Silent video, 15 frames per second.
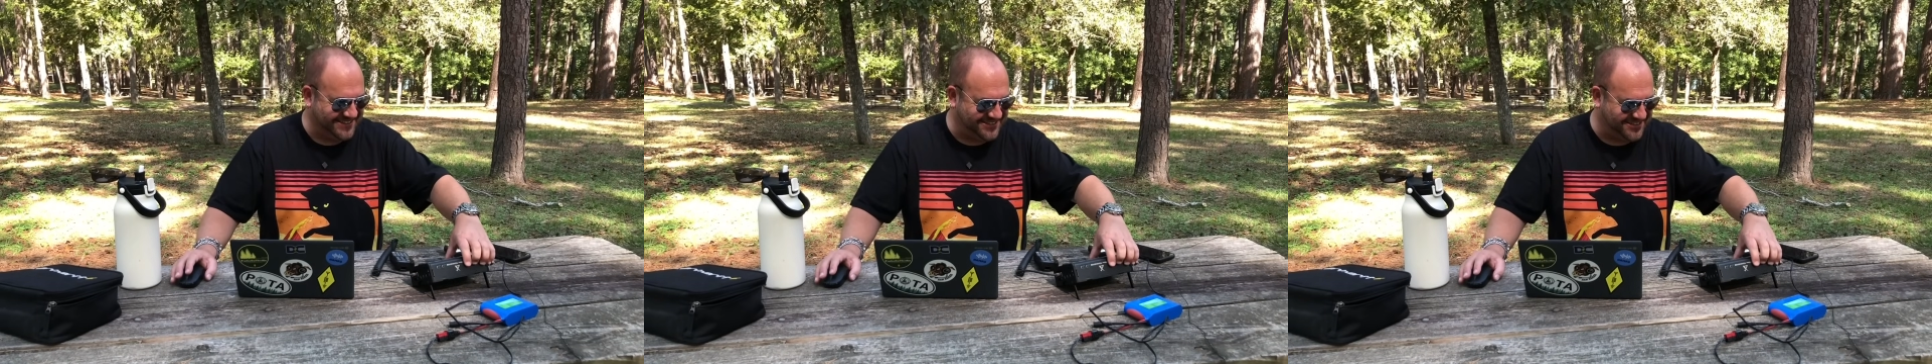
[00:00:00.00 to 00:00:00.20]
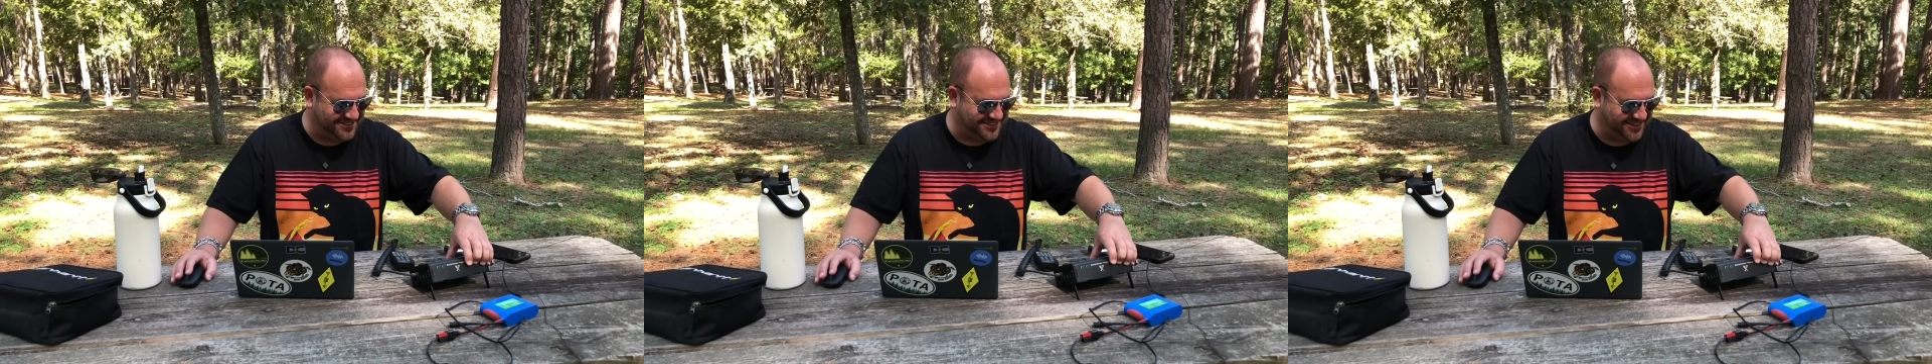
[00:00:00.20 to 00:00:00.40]

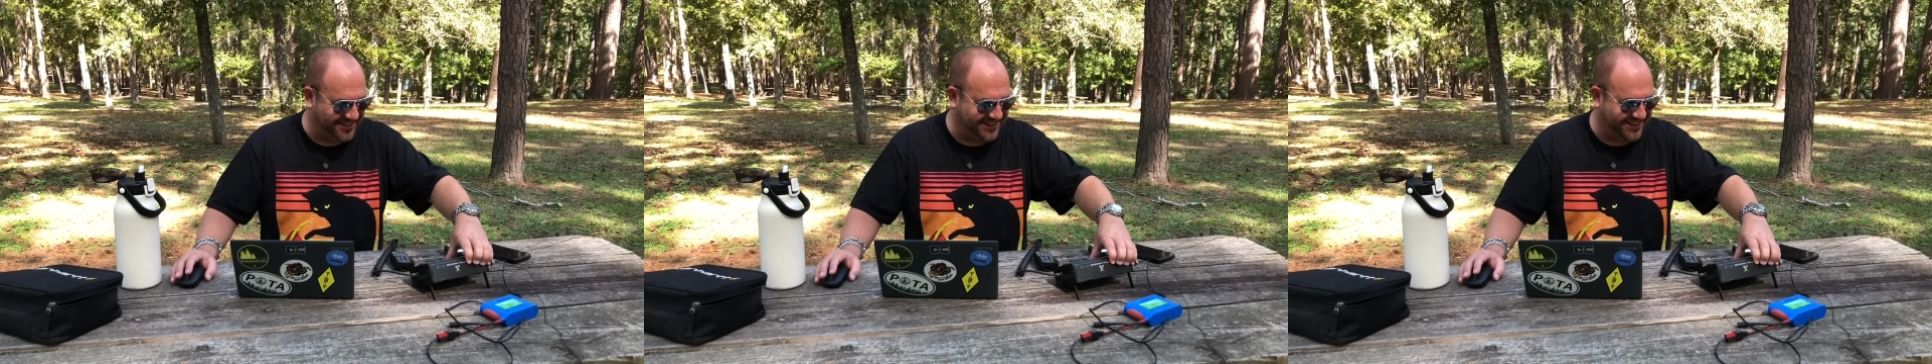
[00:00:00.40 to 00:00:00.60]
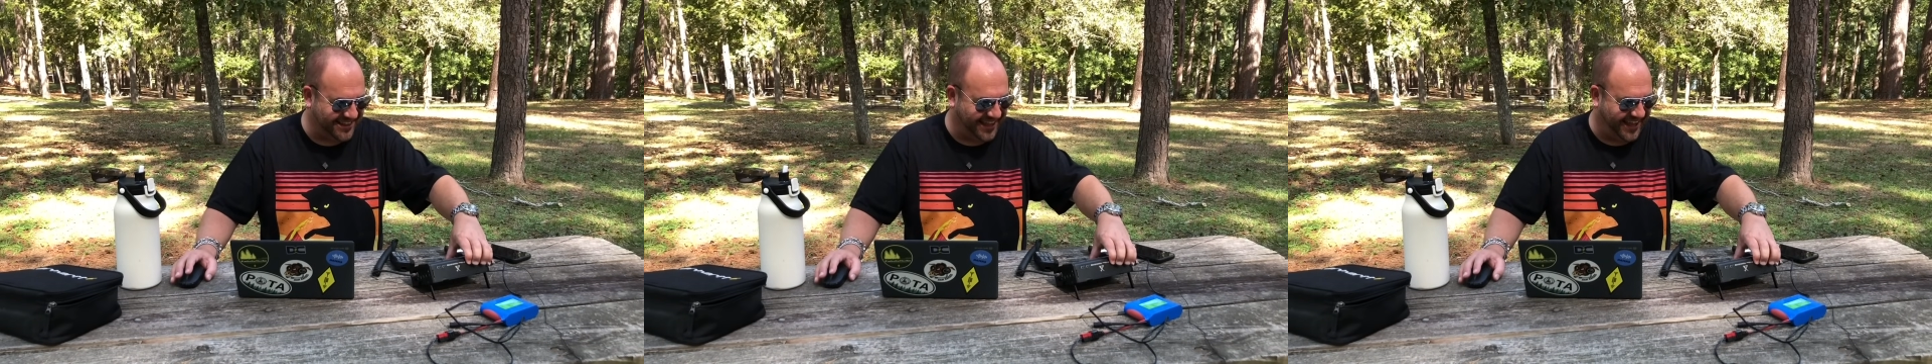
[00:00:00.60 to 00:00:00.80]
Just
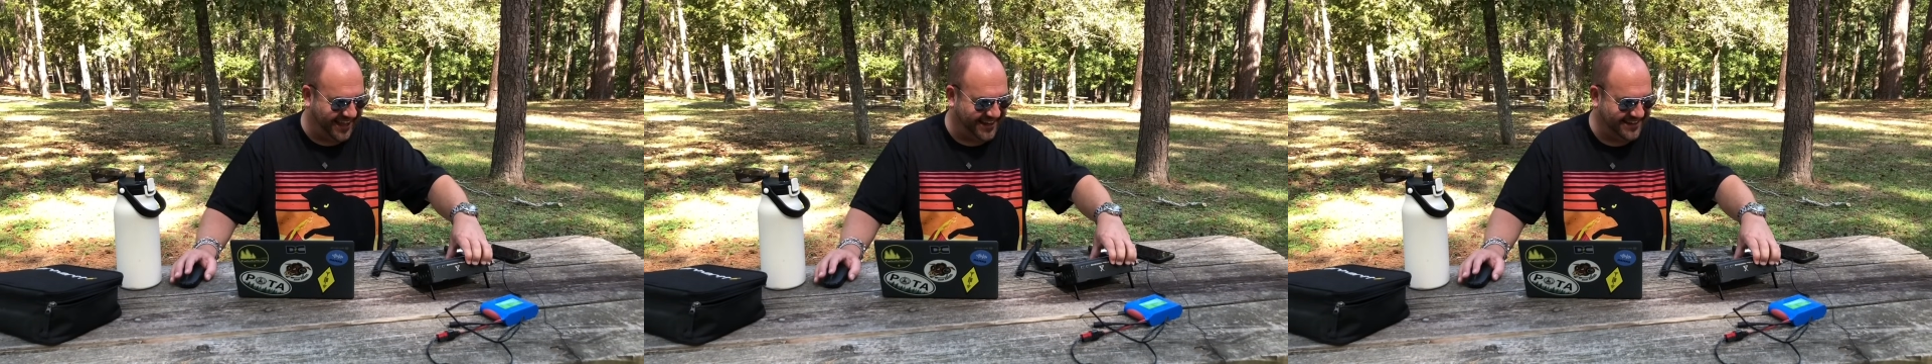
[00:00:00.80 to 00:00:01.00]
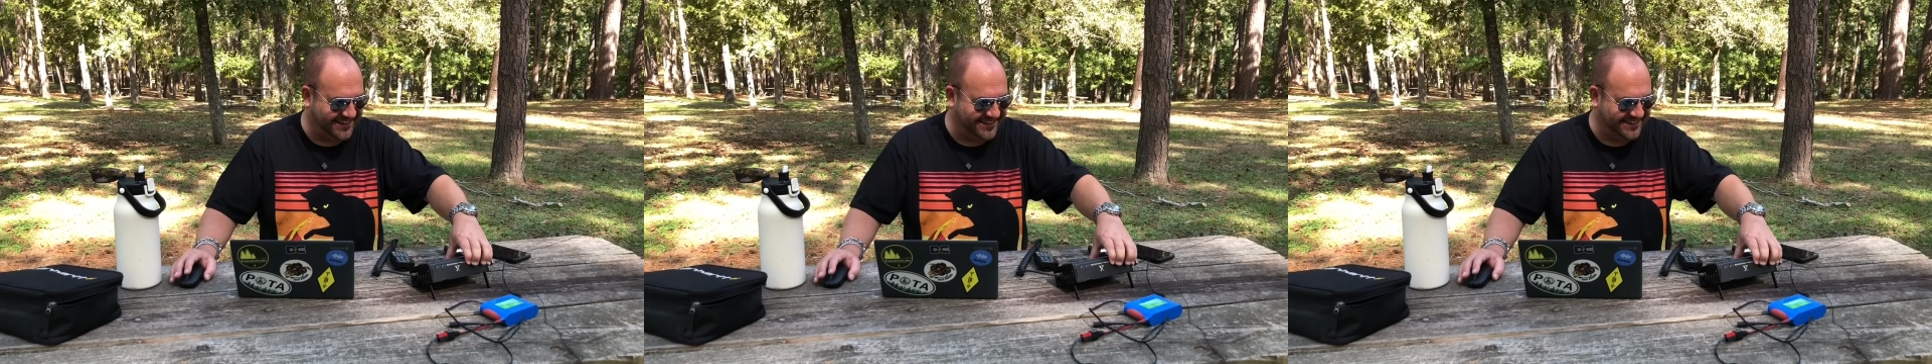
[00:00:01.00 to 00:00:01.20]
like
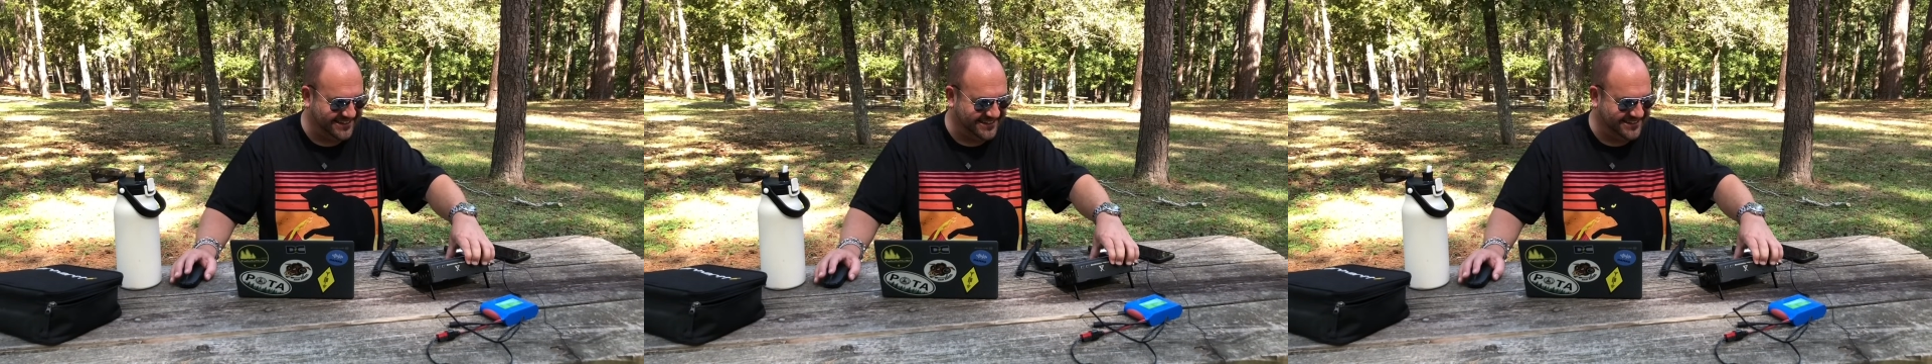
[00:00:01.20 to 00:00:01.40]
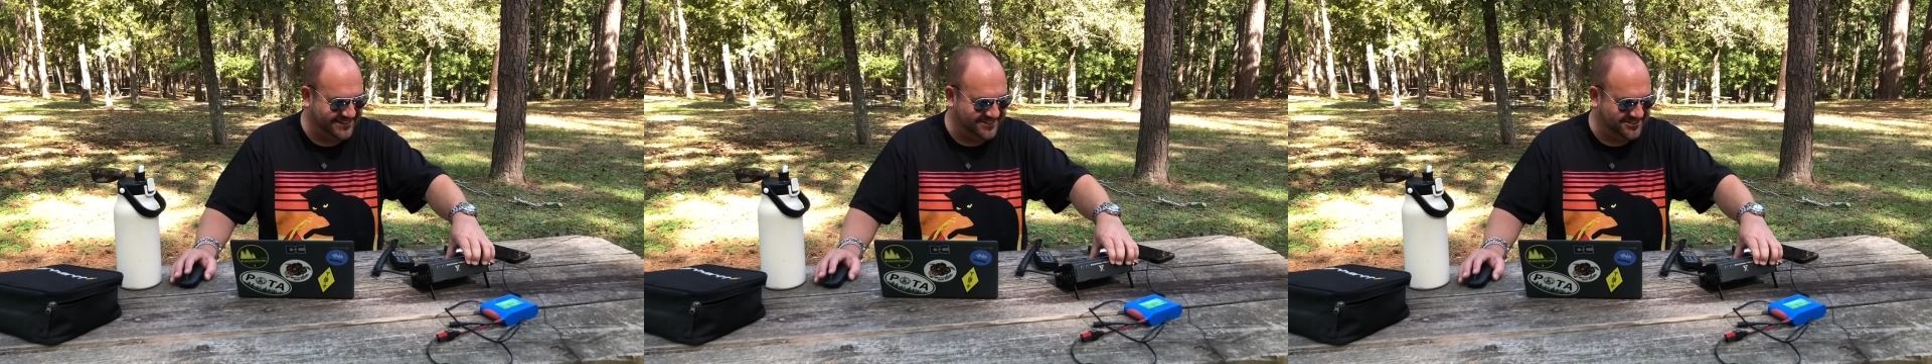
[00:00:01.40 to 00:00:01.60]
that.
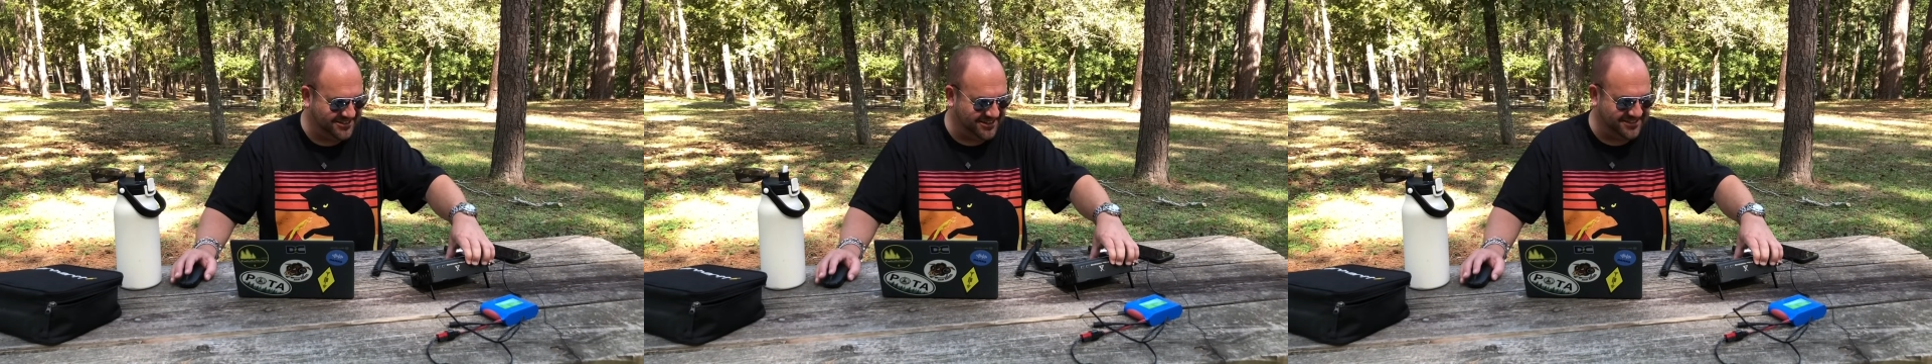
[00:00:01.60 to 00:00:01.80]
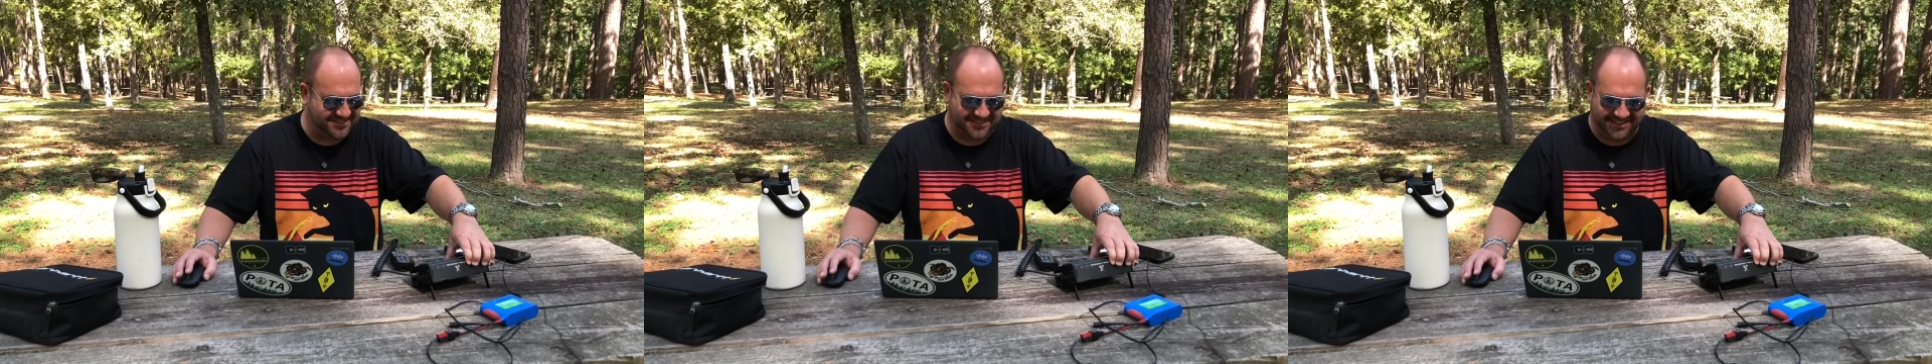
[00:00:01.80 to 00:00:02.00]

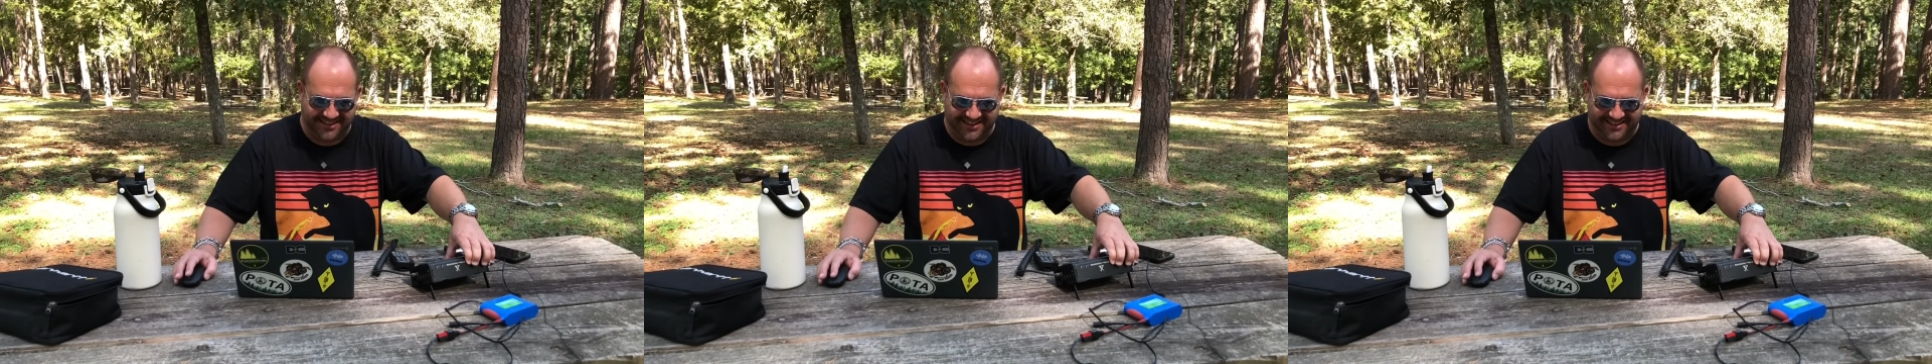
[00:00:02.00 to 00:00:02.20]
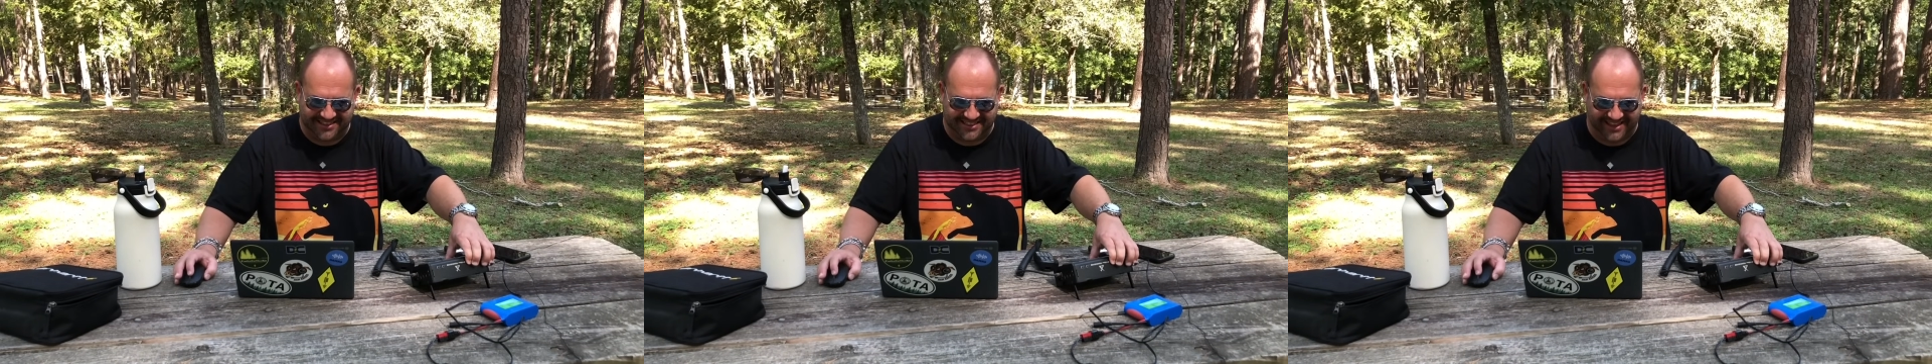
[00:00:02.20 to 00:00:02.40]
Just
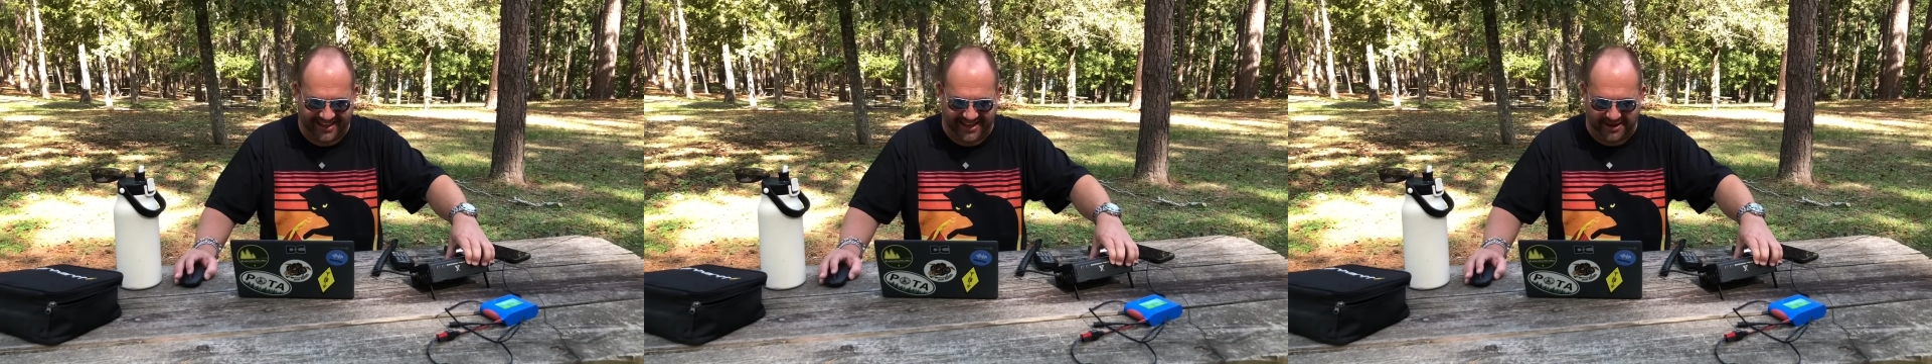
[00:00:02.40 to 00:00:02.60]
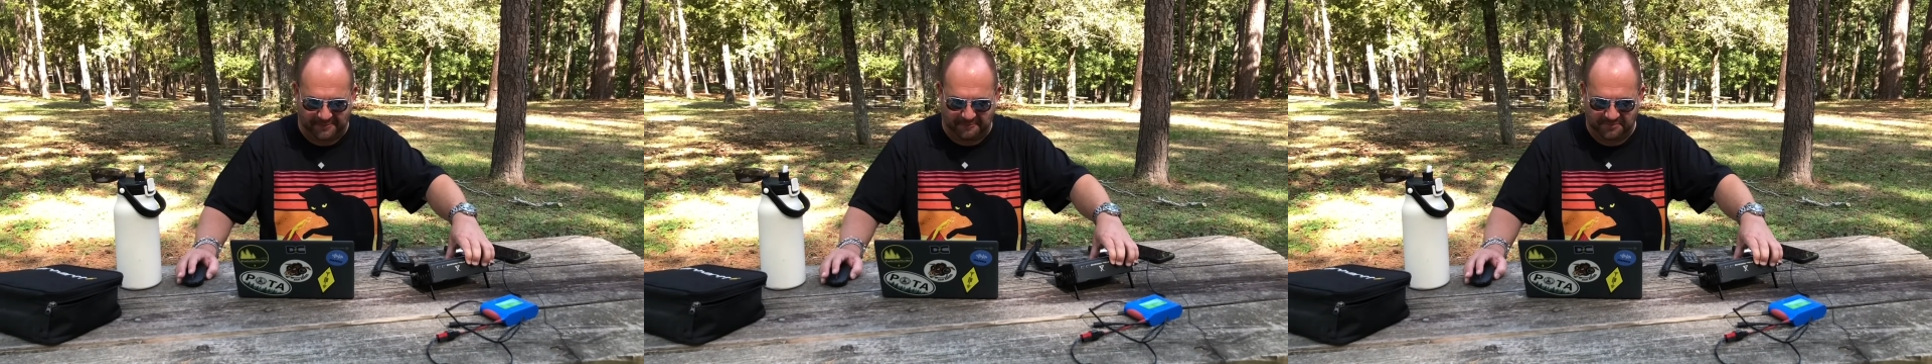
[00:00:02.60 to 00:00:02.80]
like
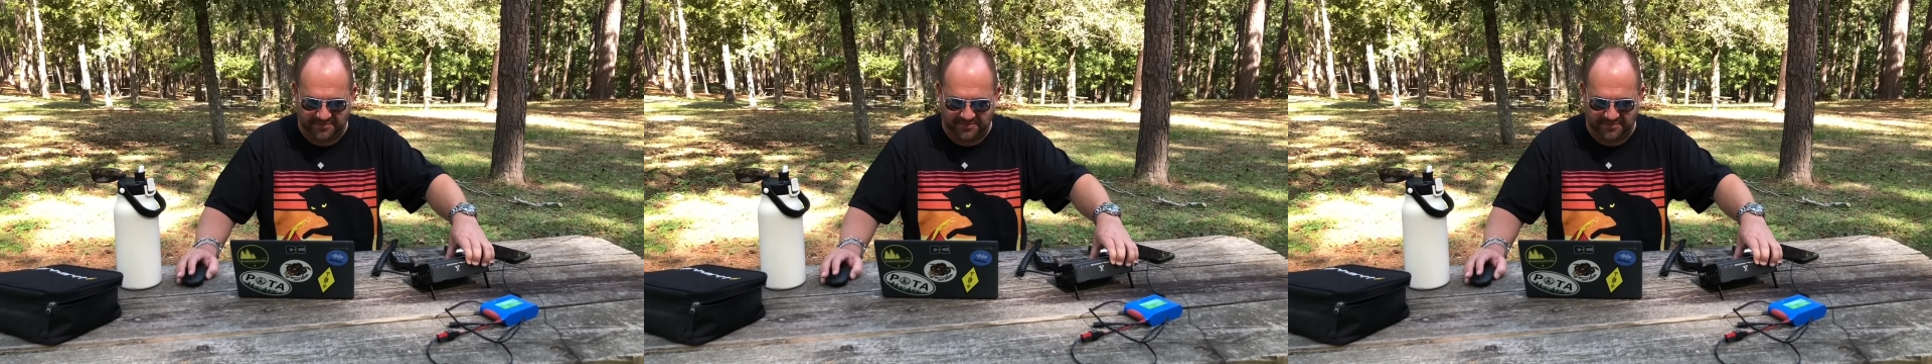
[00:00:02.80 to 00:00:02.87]
that.